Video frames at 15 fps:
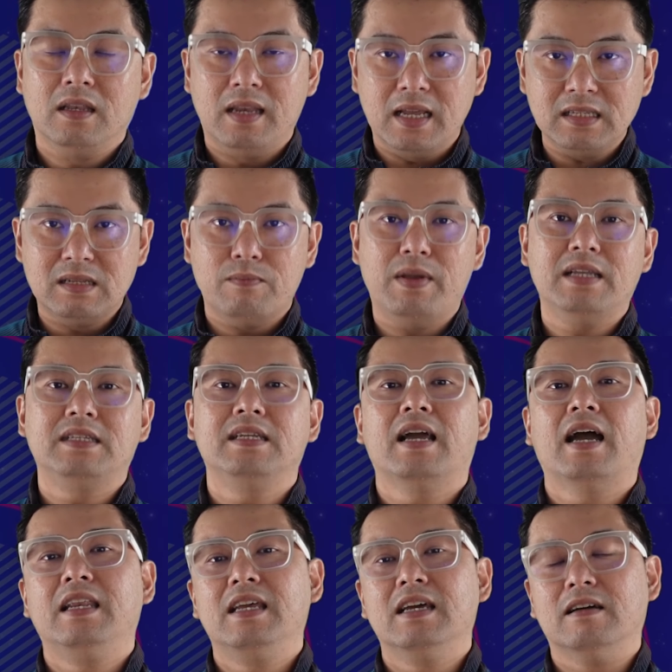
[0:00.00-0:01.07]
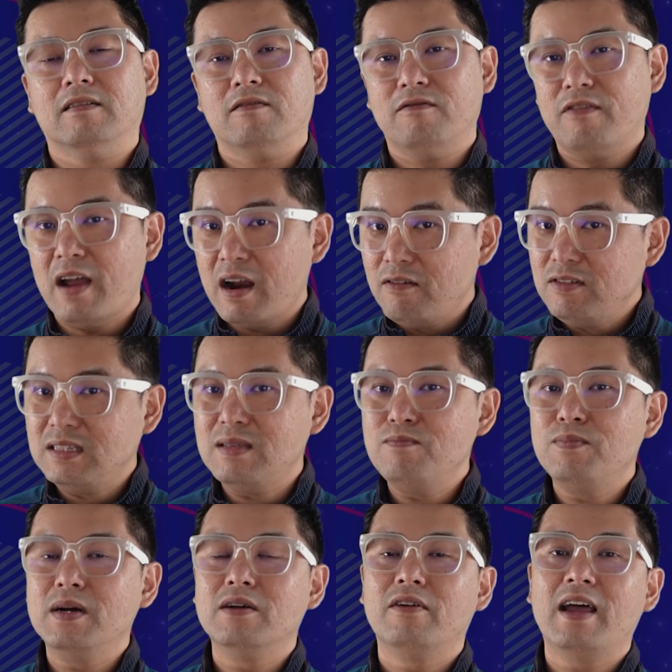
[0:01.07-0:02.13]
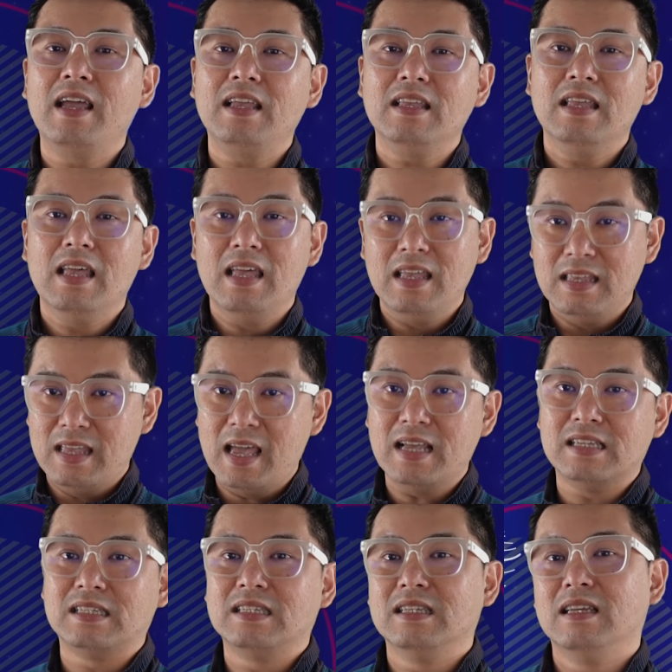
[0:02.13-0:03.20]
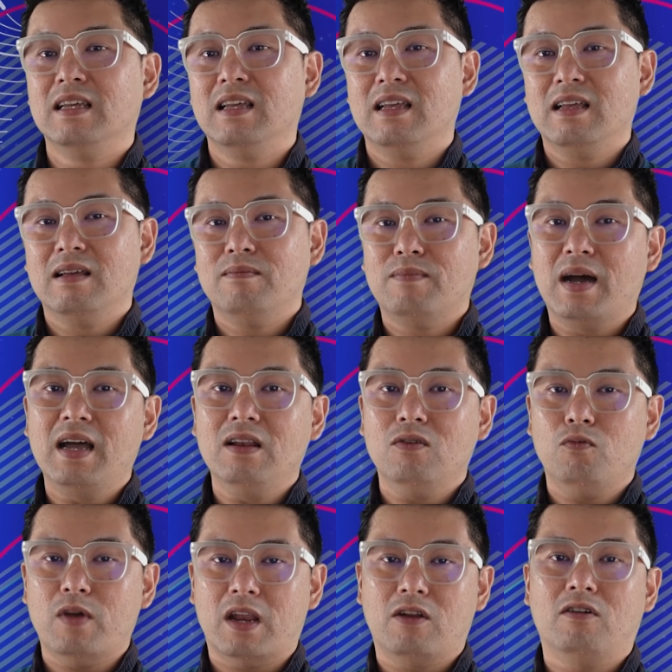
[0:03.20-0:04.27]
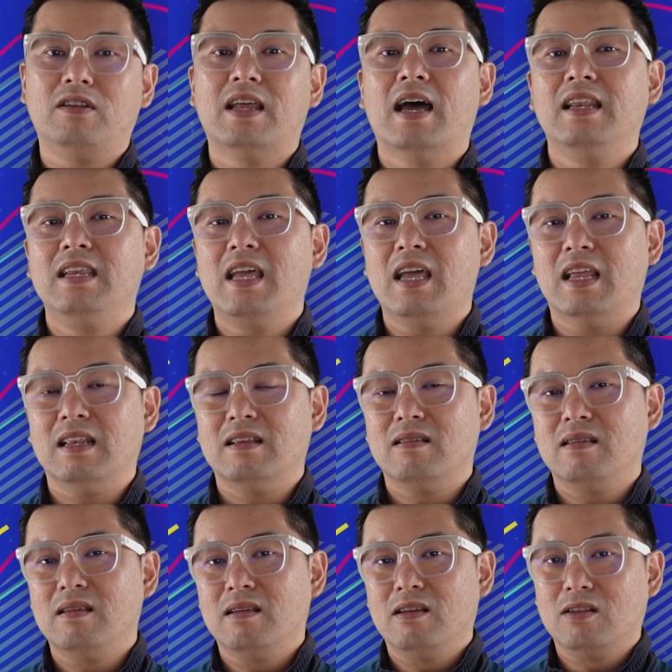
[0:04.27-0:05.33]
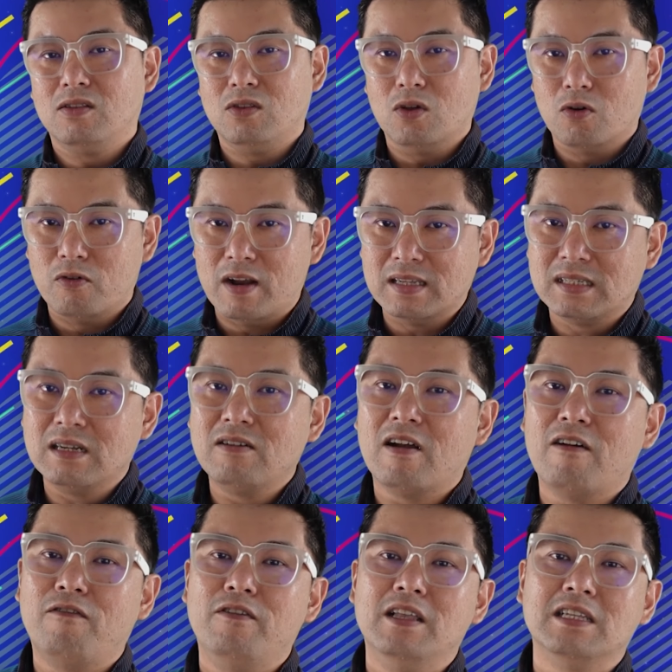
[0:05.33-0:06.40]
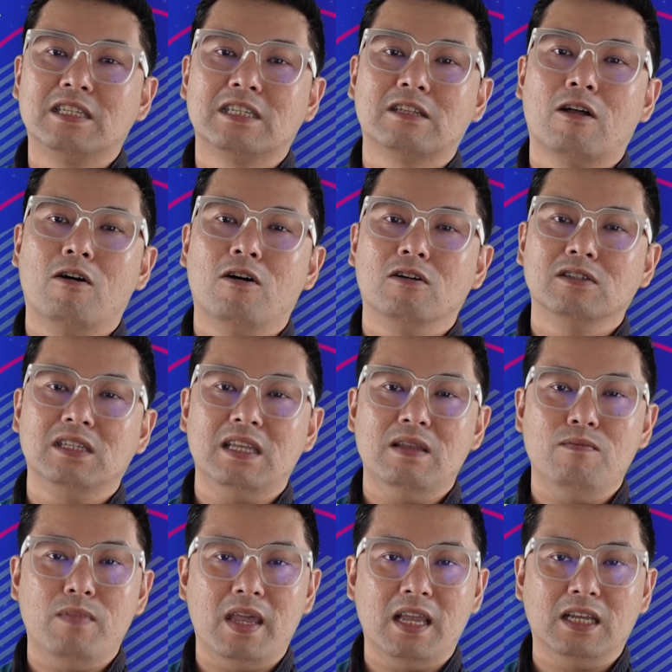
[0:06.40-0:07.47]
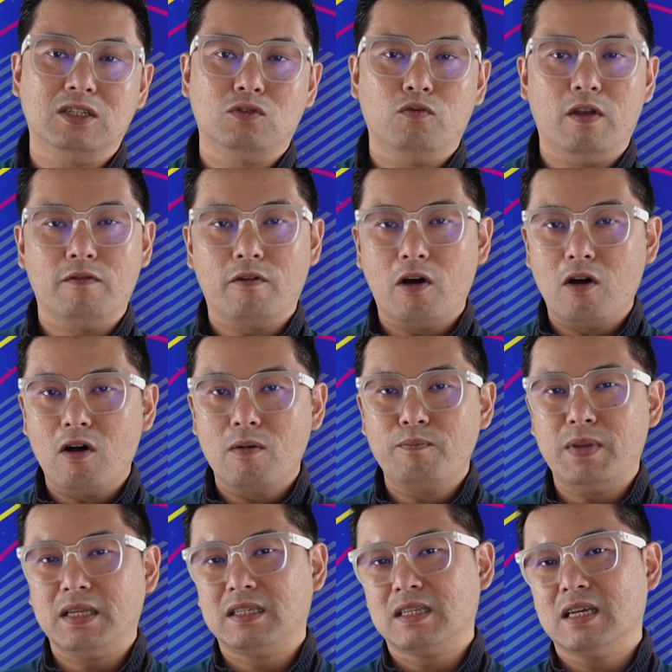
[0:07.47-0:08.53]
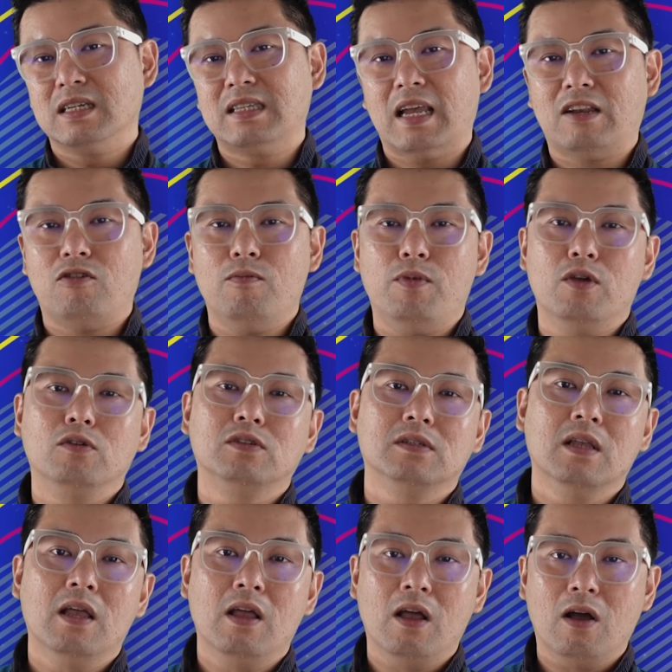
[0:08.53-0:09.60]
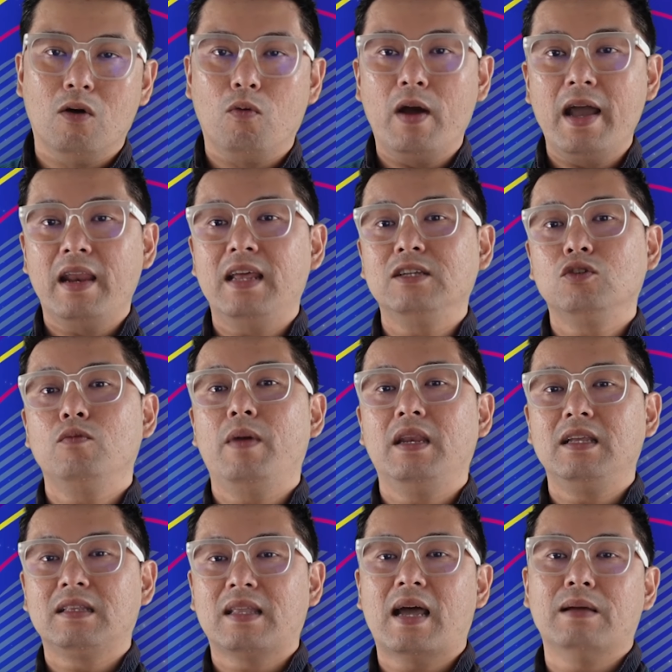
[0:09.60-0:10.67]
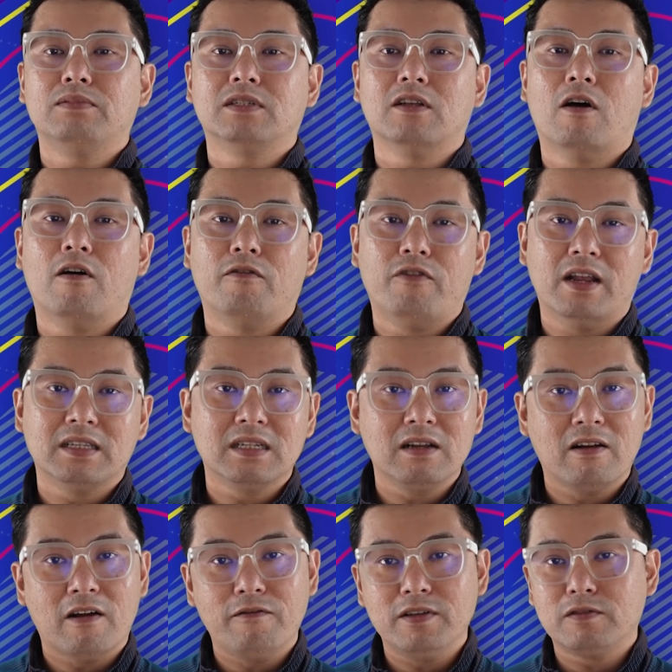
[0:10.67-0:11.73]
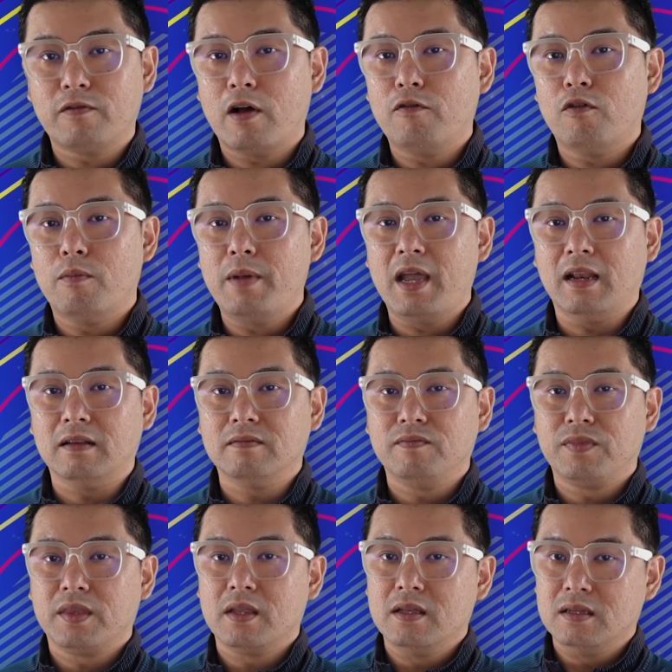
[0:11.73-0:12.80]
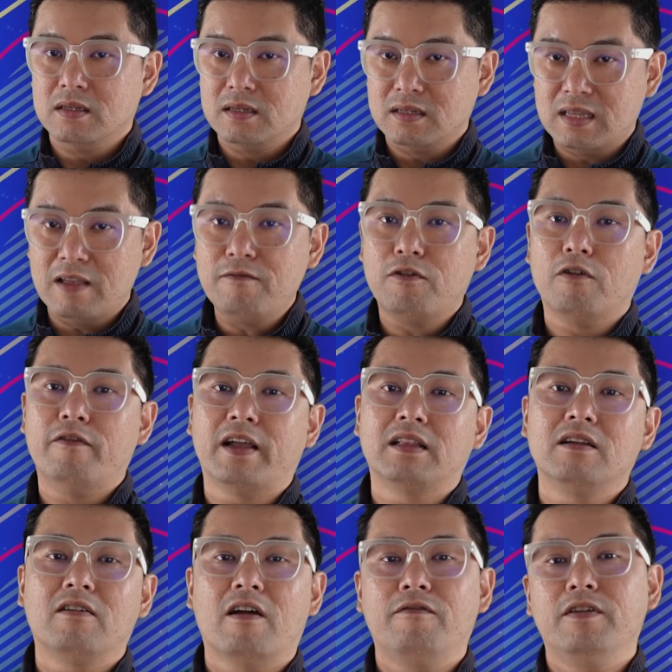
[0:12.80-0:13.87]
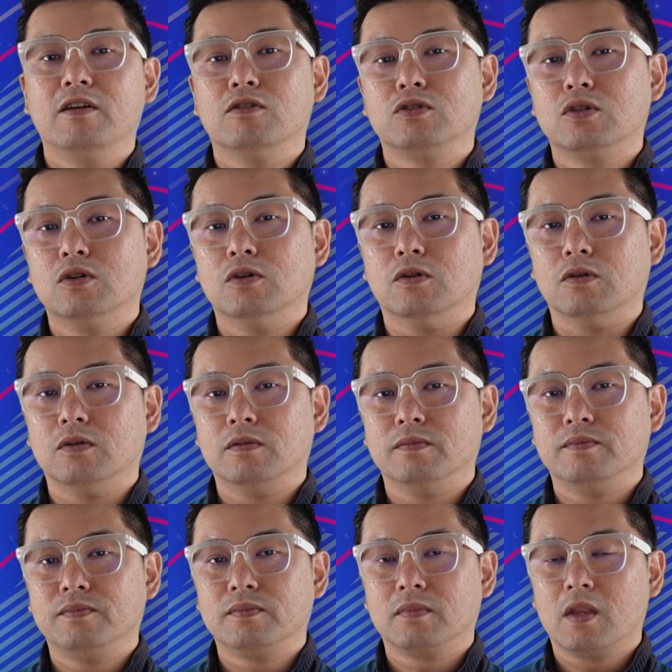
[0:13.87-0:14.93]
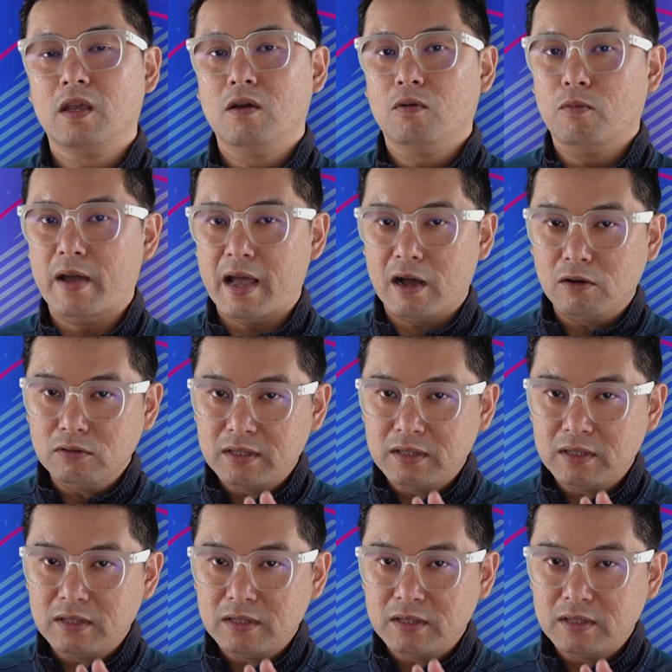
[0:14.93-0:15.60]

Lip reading: That's the basic idea. Very simple, right? Yes, but we are not done yet. Though raster graphics stores image with all pixels attributes, why are there so many types of raster graphics file format? Same for vector graphic also. Well,